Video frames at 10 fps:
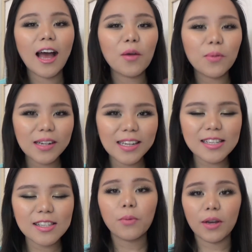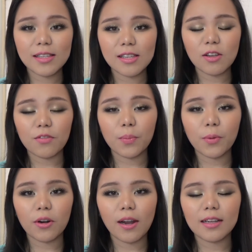I will list prices of the
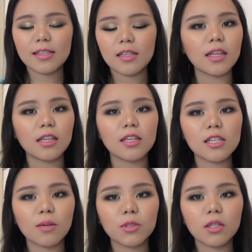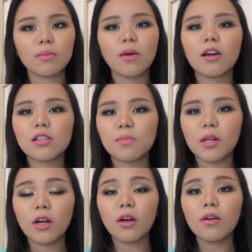products in the description box
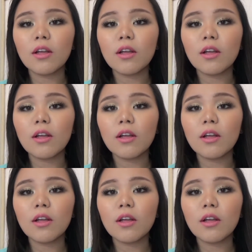below